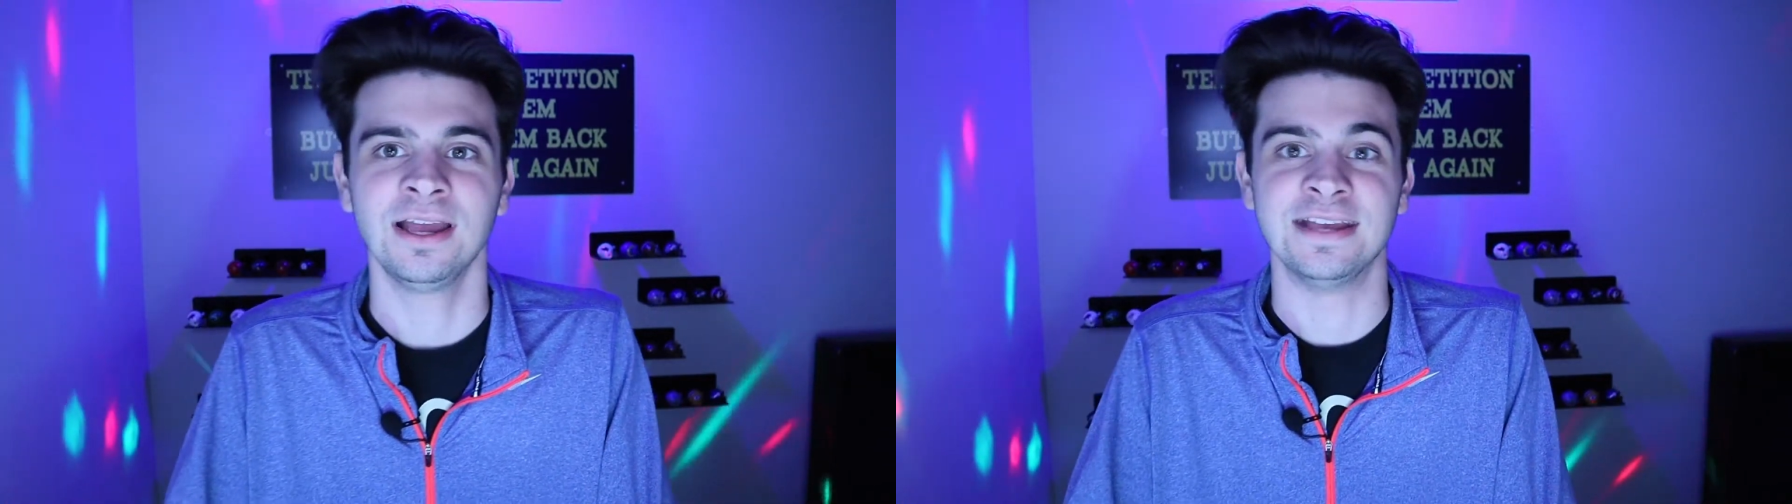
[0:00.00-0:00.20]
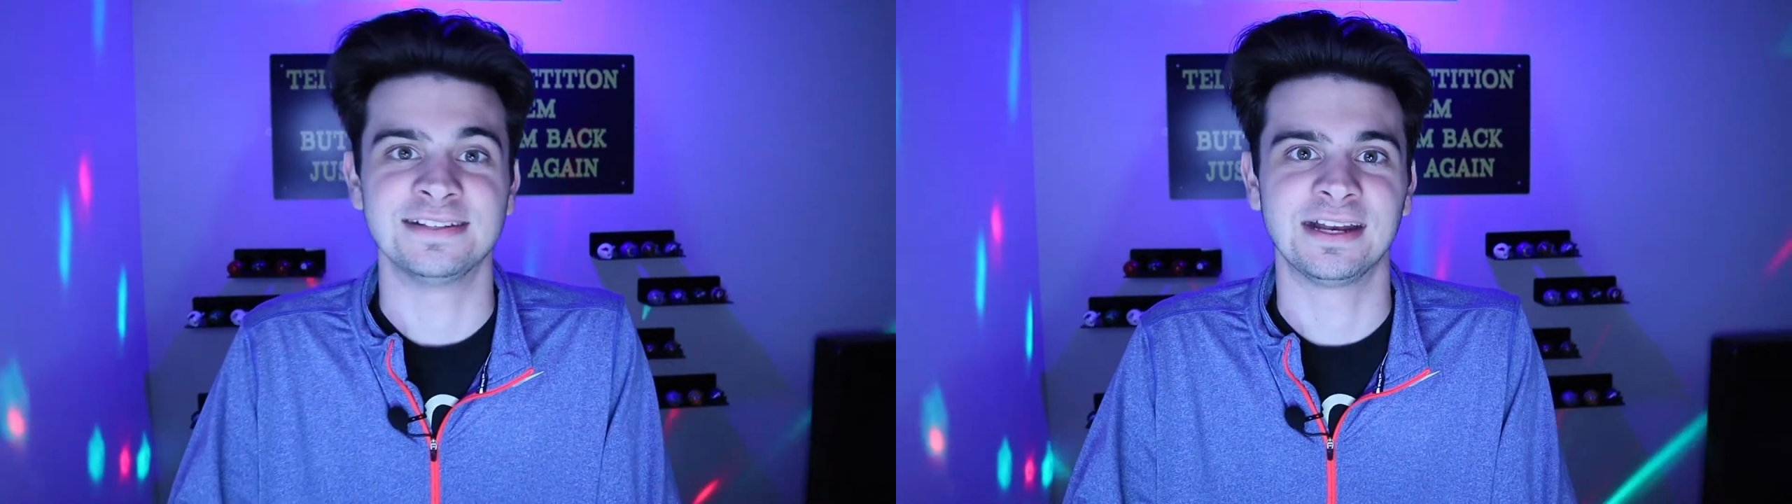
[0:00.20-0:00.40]

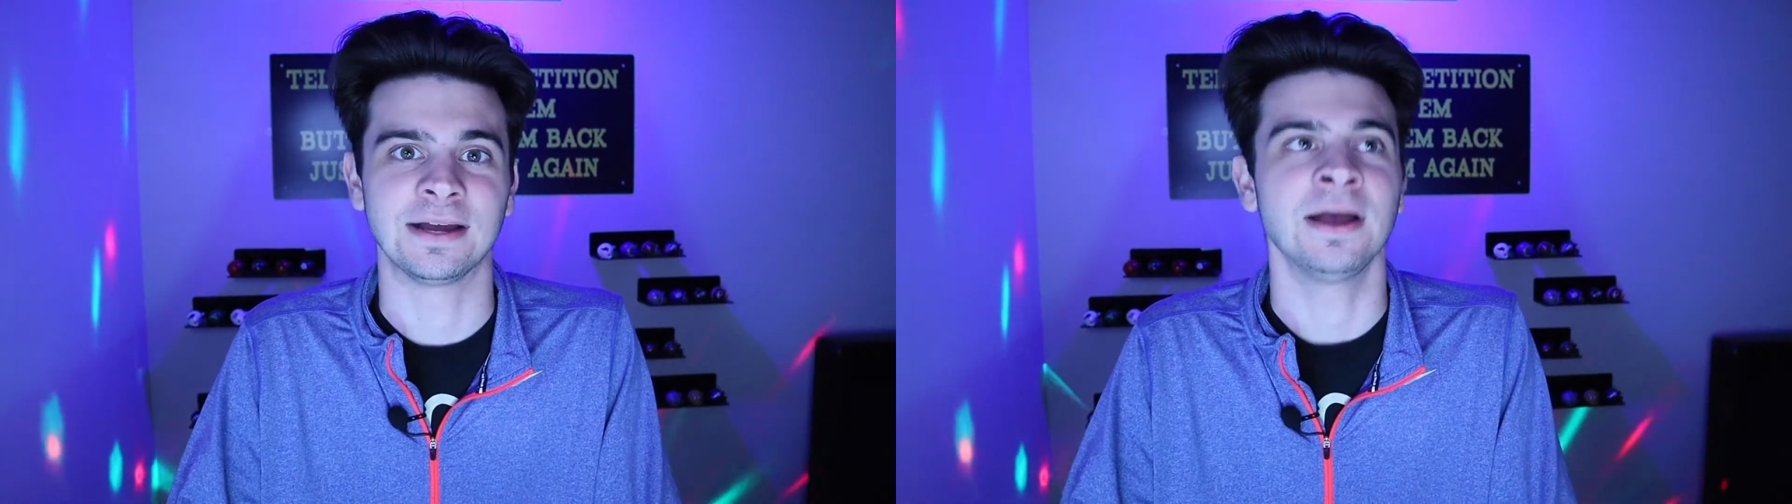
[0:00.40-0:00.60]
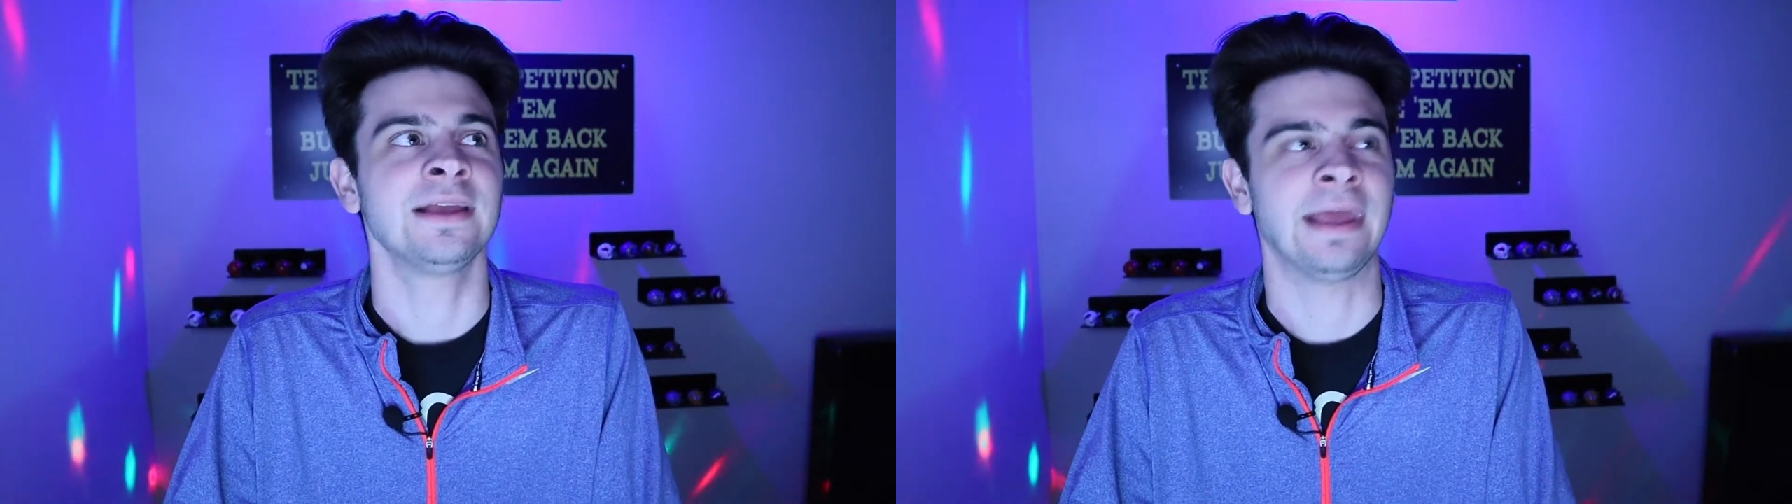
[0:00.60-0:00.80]
He's going
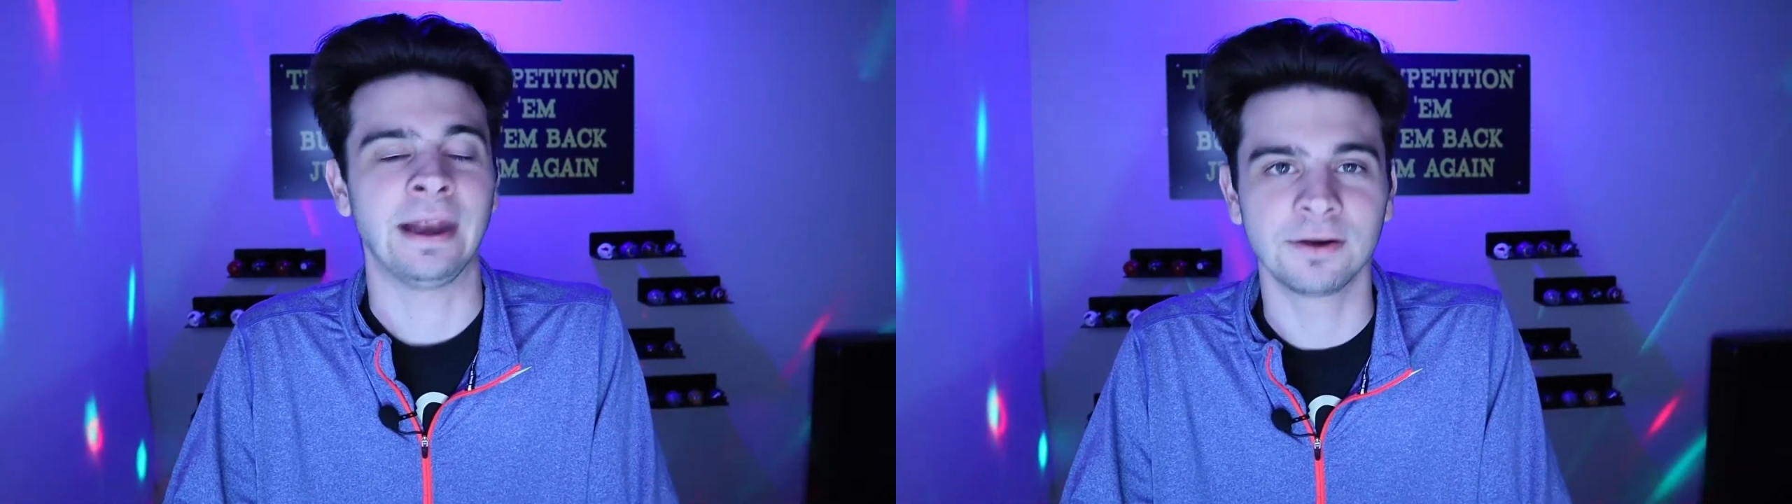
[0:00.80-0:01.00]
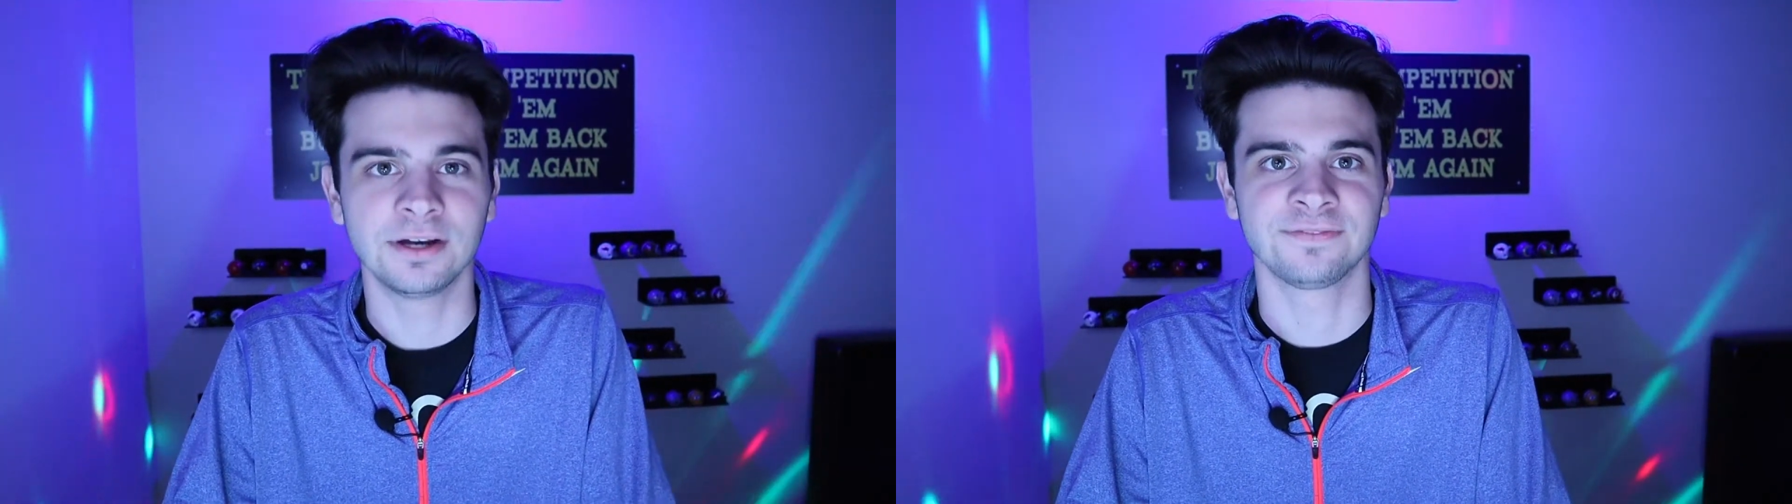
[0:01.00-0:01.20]
to
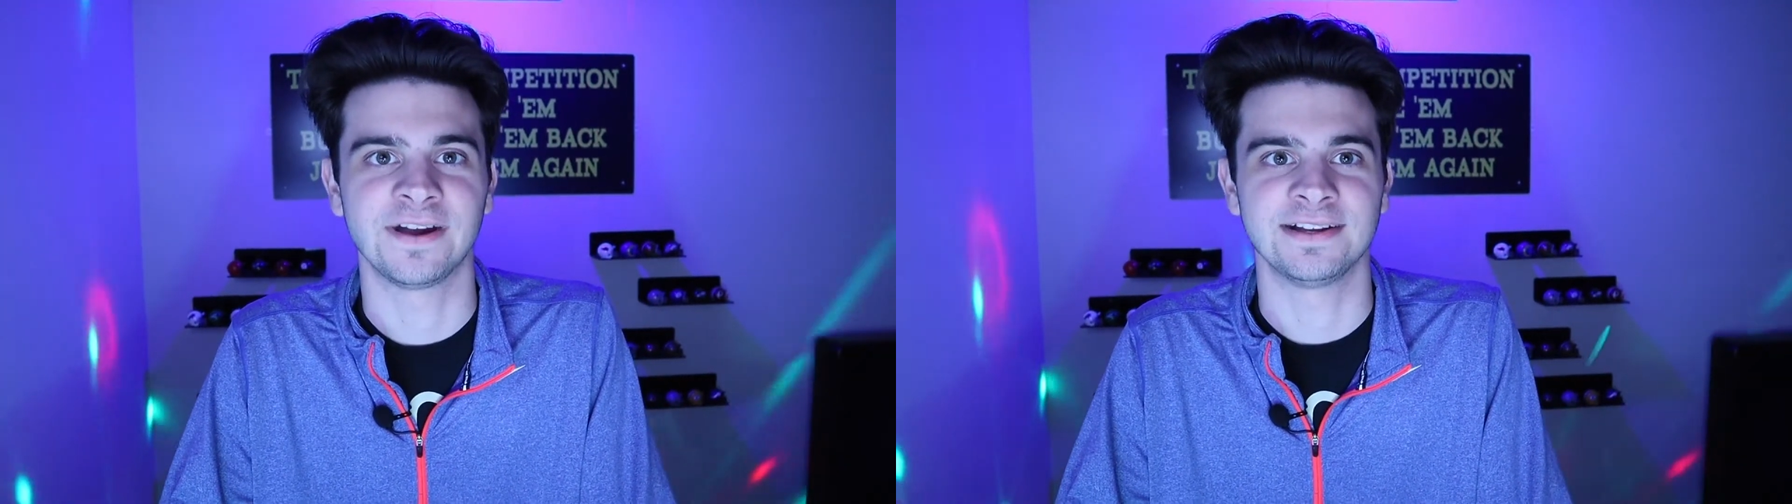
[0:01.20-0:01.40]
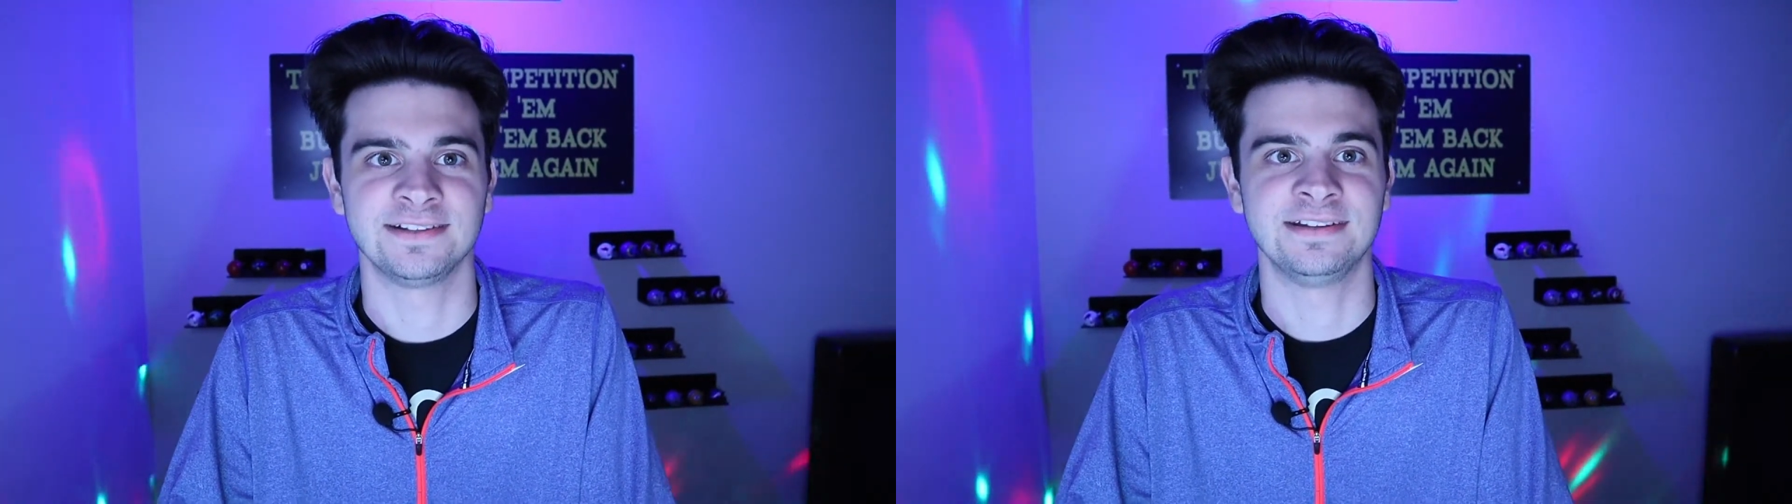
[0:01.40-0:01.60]
carry your
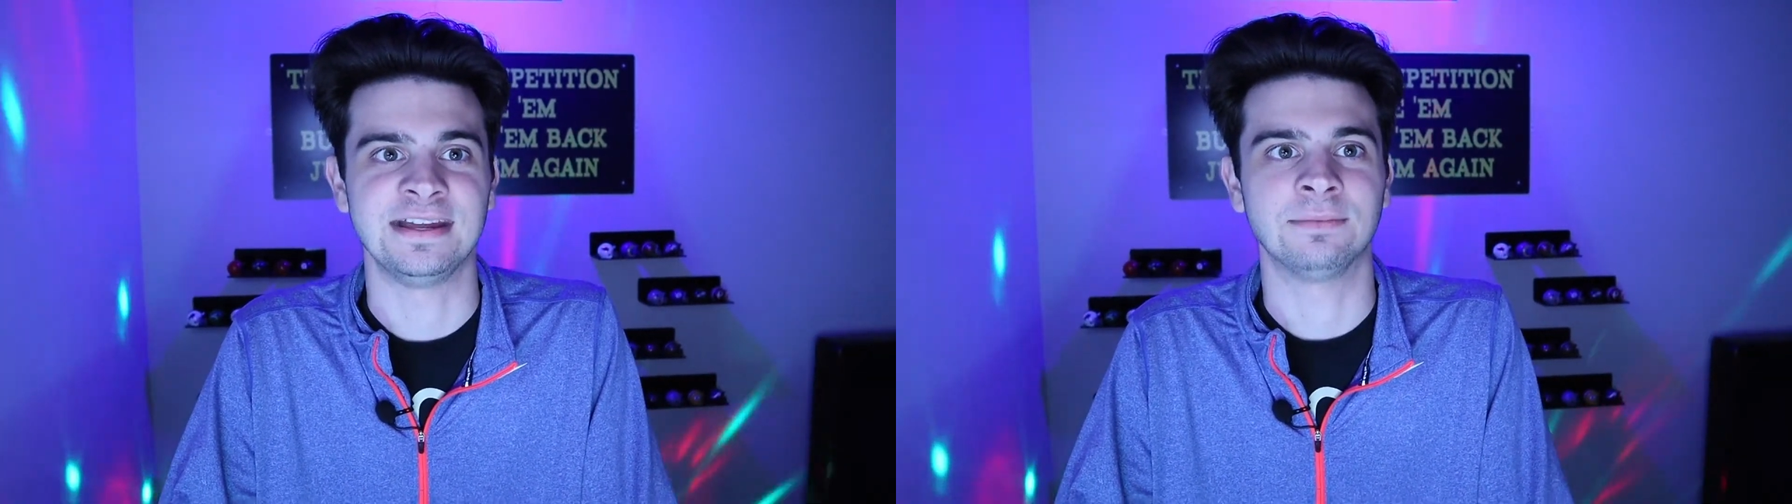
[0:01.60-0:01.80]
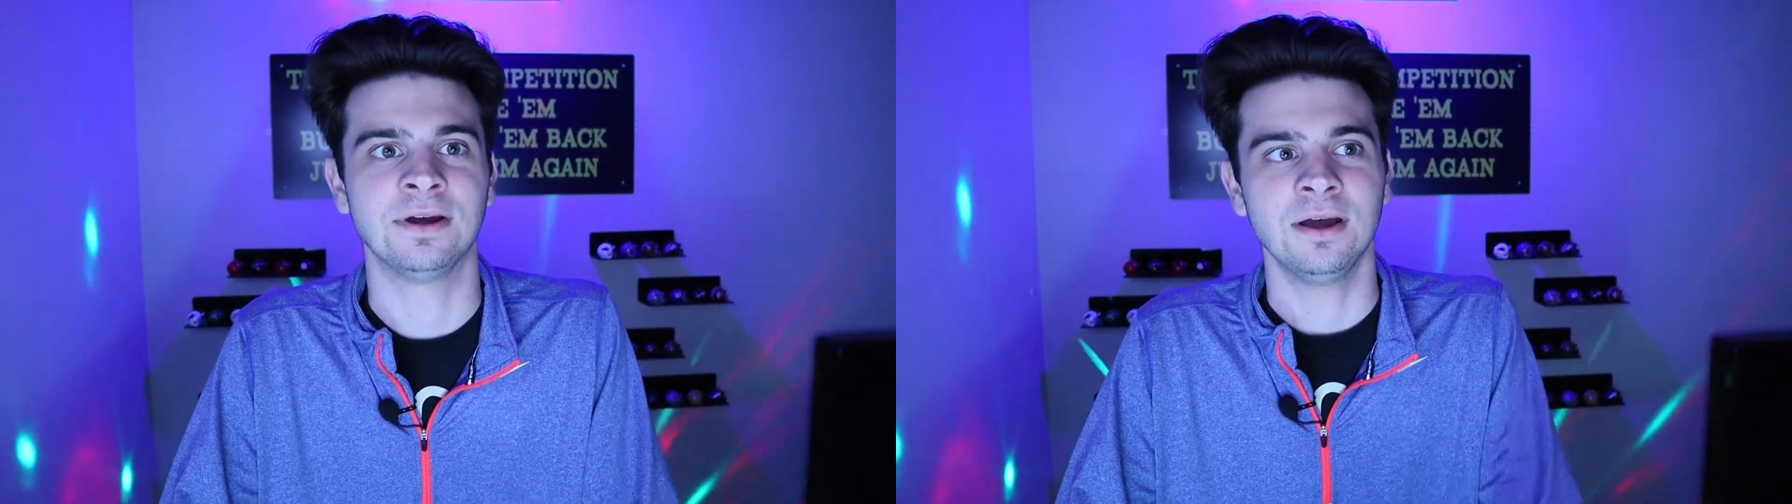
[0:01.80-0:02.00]
fantasy
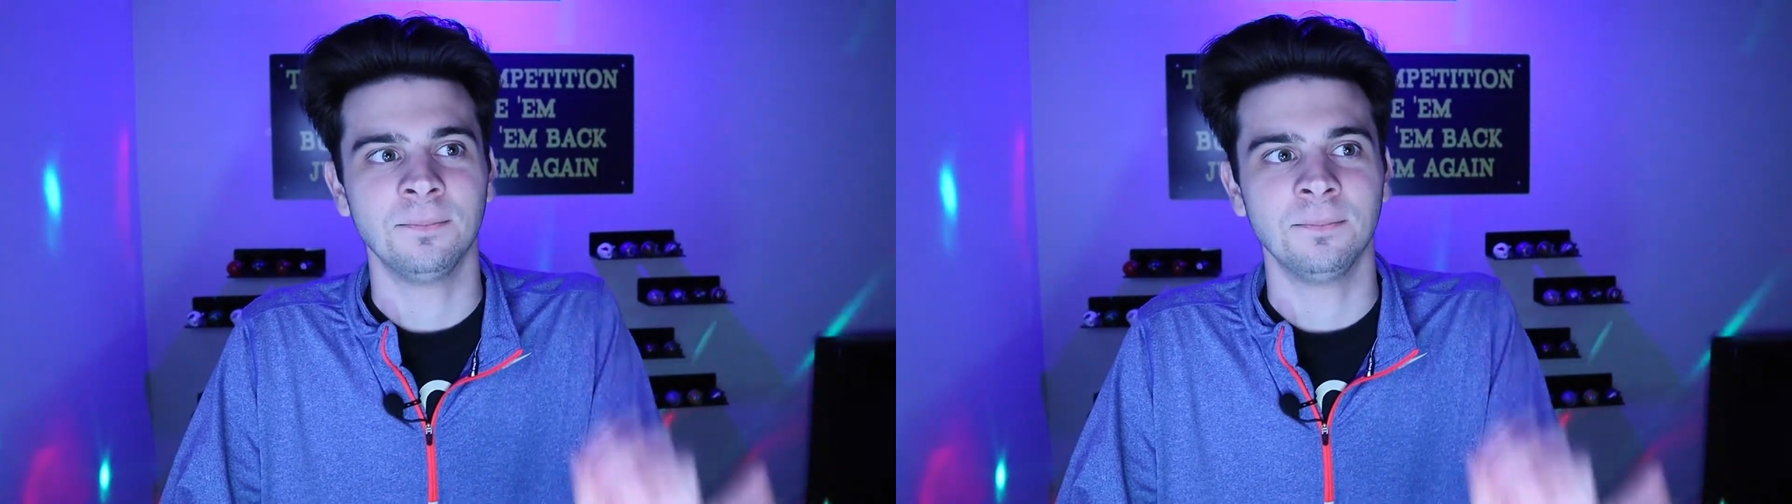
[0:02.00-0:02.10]
team,